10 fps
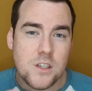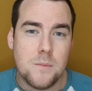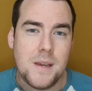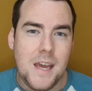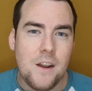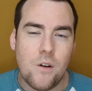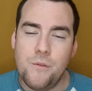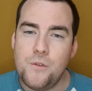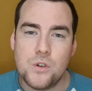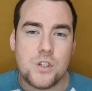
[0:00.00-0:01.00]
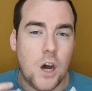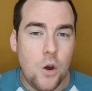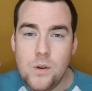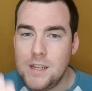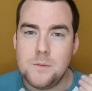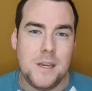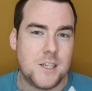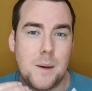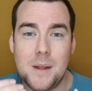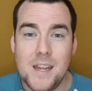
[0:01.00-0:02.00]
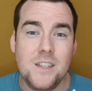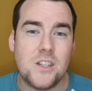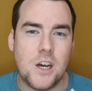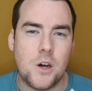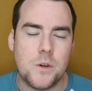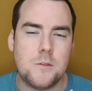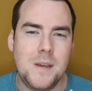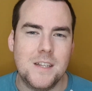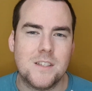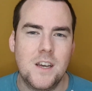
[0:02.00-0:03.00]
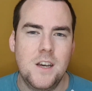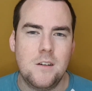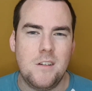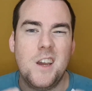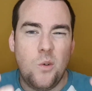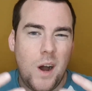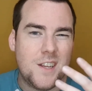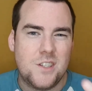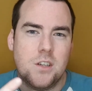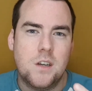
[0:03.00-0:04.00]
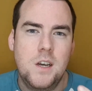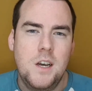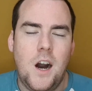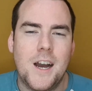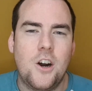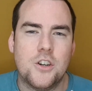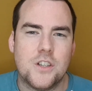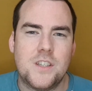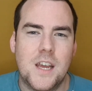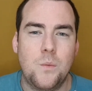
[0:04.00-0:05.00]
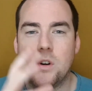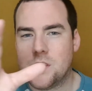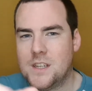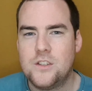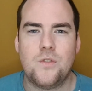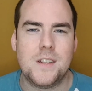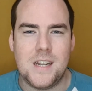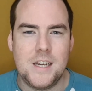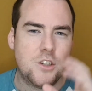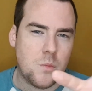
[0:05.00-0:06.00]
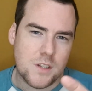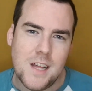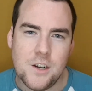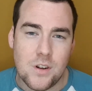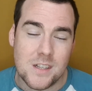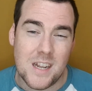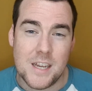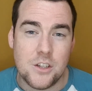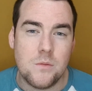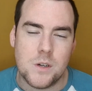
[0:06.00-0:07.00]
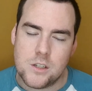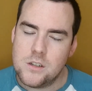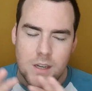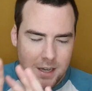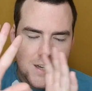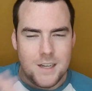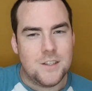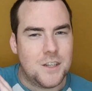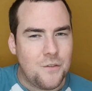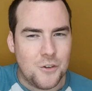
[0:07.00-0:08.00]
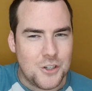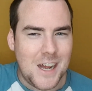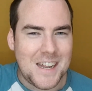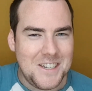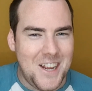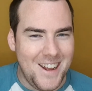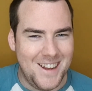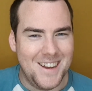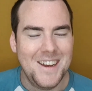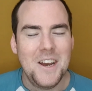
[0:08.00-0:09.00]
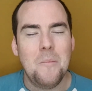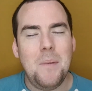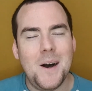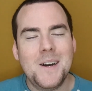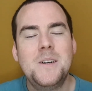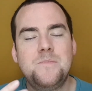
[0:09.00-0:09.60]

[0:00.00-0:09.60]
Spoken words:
as a beginner, I'm forced to only speak Japanese to her, which means it all has to, I can't just say, what's this translation, what's that translation, which is a different challenge. But